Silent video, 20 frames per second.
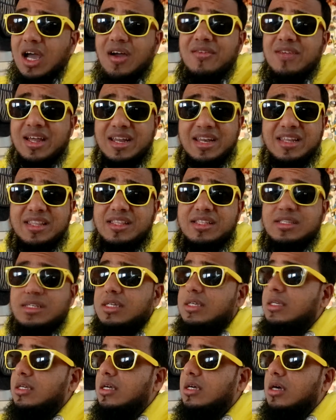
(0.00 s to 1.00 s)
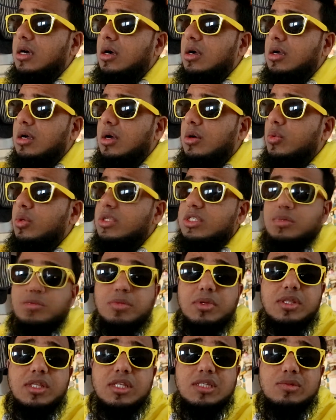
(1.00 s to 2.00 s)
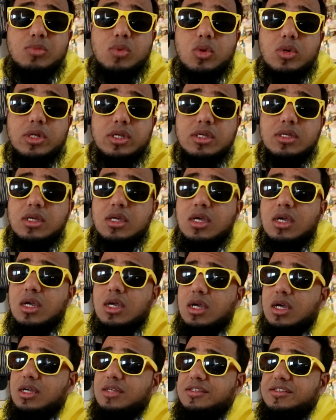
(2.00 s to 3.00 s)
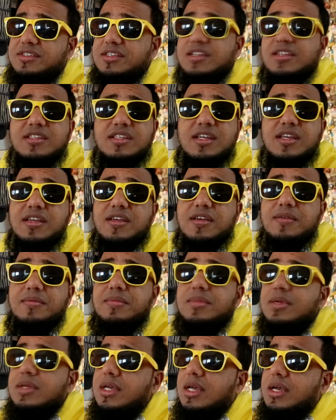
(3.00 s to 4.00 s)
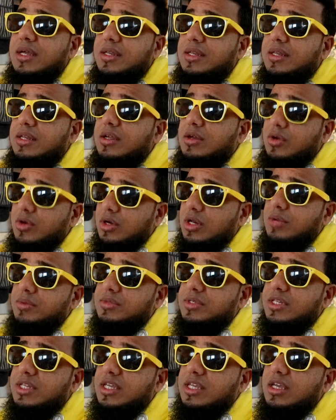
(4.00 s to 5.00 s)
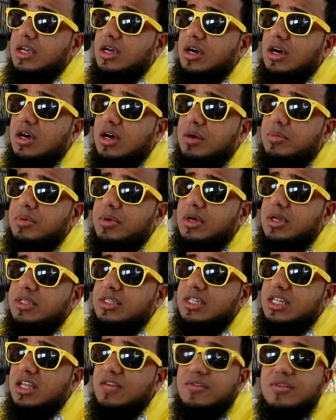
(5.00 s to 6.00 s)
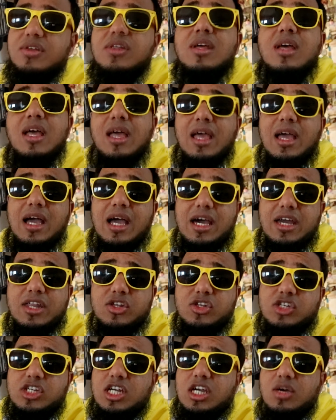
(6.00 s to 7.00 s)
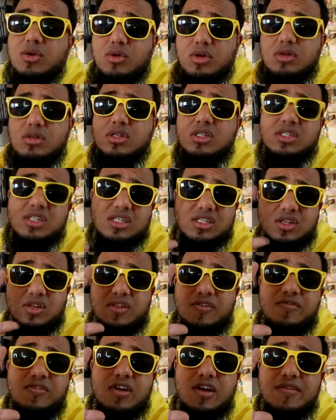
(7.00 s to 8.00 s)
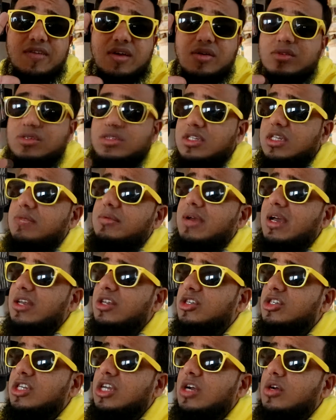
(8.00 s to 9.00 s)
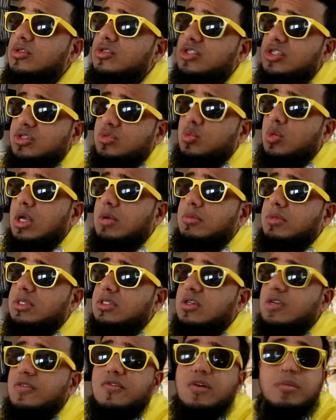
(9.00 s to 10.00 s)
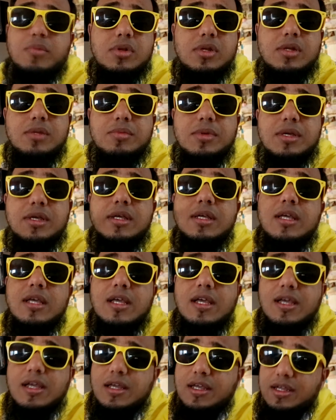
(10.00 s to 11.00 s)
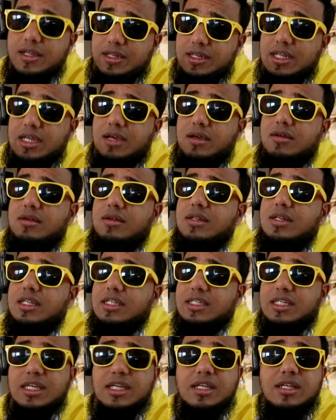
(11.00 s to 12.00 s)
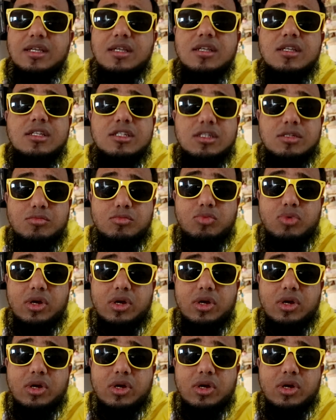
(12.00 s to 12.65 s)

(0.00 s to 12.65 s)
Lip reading: I haven't had anything to eat yet. I went to bed this morning at 6 a.m. and then I got up today at 11:30. Had a shower, because that's only 5 hours sleep. Had a shower, just waked myself up a little bit. Now, let's get some